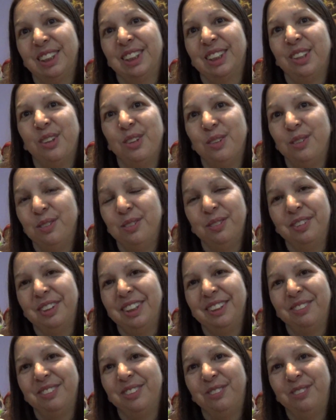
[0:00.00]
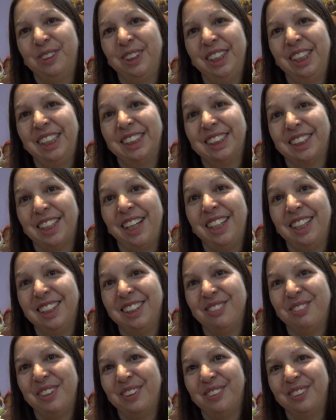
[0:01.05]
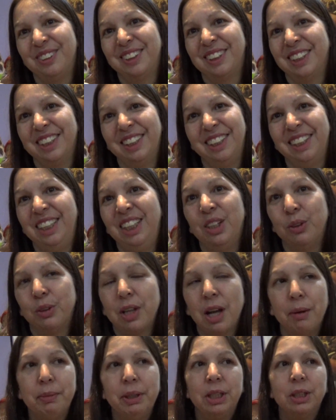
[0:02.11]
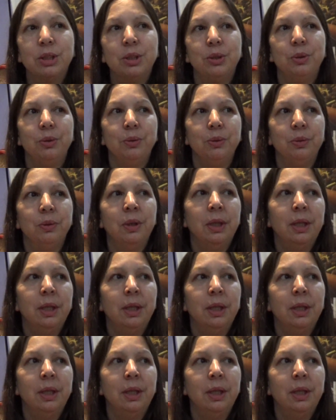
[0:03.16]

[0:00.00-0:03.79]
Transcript: So I'm pretty excited about, coming to